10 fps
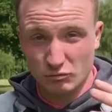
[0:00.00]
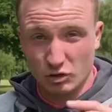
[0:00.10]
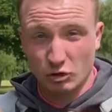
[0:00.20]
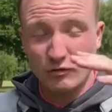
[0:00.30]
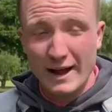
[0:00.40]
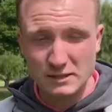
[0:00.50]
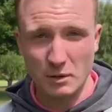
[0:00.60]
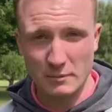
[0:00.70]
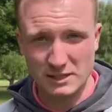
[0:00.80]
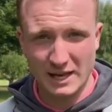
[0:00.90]
correct
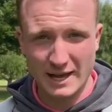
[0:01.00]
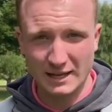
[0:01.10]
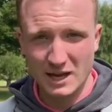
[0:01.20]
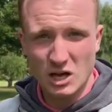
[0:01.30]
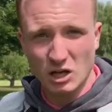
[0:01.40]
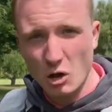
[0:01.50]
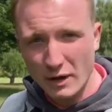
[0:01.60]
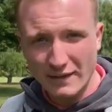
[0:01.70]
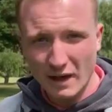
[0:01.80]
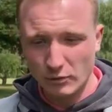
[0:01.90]
my mistake, go
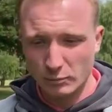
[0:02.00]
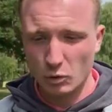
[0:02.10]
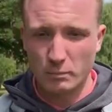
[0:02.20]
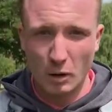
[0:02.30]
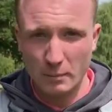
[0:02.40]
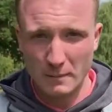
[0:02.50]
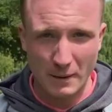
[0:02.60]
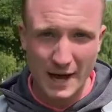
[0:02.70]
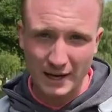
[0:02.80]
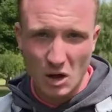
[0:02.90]
get the other ball, pop it
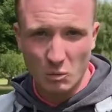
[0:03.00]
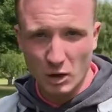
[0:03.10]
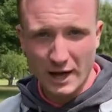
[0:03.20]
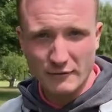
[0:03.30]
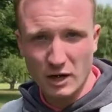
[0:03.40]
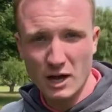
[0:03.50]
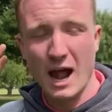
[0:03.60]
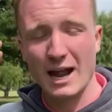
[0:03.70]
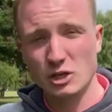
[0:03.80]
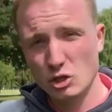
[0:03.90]
back, whatever,
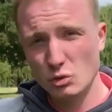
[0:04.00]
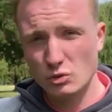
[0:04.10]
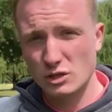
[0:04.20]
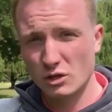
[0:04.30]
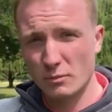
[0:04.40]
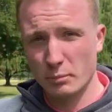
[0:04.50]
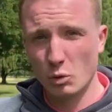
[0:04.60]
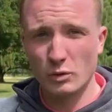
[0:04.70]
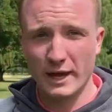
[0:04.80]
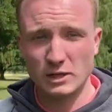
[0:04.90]
and use the
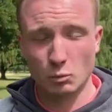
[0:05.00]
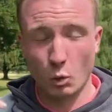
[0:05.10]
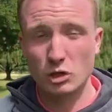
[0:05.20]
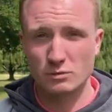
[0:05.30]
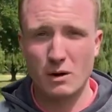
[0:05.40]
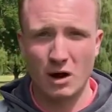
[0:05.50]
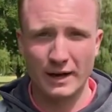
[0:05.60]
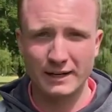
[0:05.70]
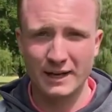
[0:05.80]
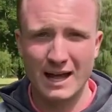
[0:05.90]
ball that it was
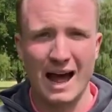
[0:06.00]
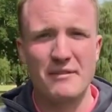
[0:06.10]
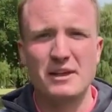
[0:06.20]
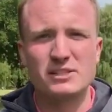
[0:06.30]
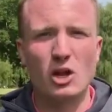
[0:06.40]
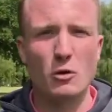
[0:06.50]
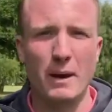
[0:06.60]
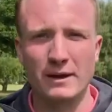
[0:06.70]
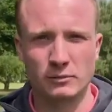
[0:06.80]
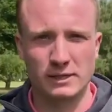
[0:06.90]
mine, and there's no
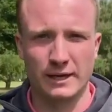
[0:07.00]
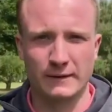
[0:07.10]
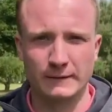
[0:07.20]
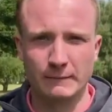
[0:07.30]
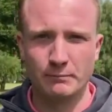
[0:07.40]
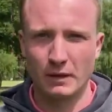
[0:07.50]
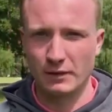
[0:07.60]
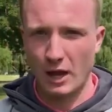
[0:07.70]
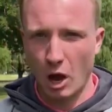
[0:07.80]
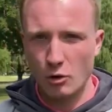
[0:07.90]
penalty.
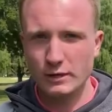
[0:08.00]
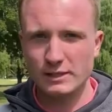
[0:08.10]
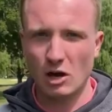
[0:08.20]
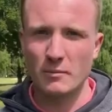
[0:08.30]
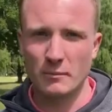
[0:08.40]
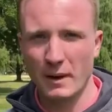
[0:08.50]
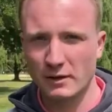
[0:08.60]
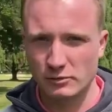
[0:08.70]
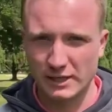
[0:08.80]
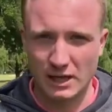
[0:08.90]
The only time a
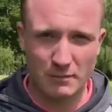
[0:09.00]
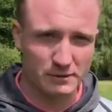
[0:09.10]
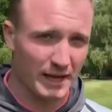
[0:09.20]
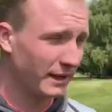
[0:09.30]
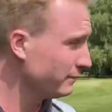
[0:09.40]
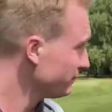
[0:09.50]
penalty comes in